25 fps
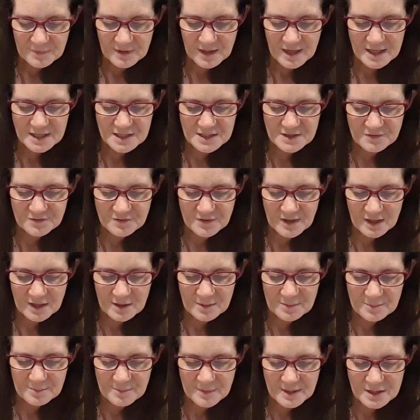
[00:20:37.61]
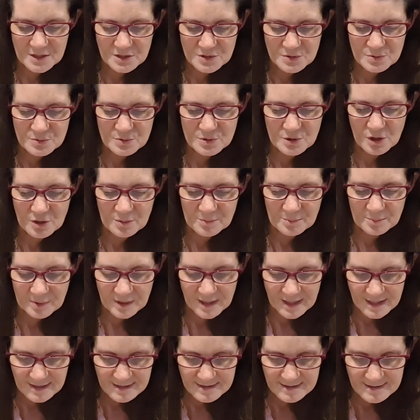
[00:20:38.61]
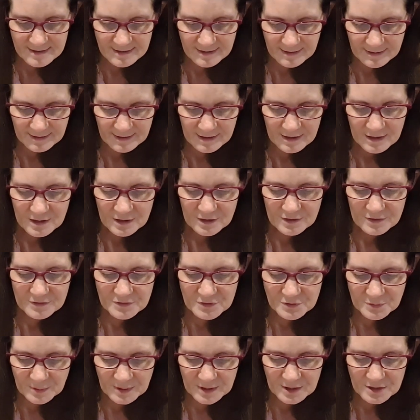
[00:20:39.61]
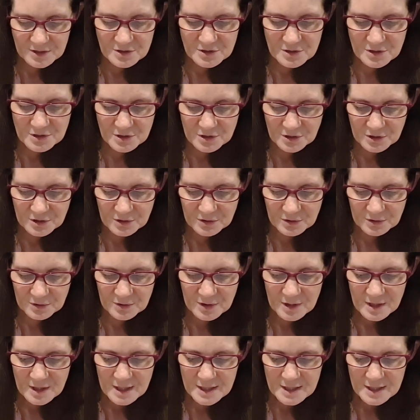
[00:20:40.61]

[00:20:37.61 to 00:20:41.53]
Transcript: and developmental complexity of 22q